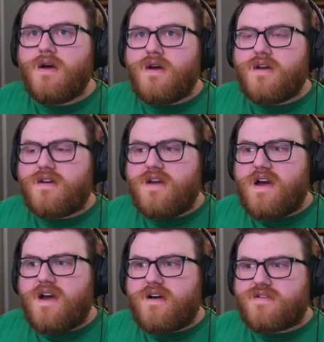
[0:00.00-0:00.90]

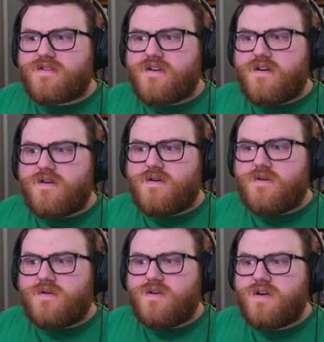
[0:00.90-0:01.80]
Yeah,
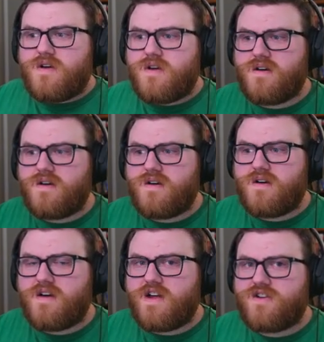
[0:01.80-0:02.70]
so...
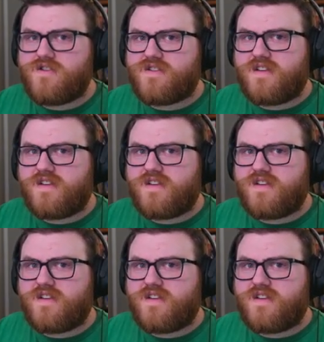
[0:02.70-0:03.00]
Interesting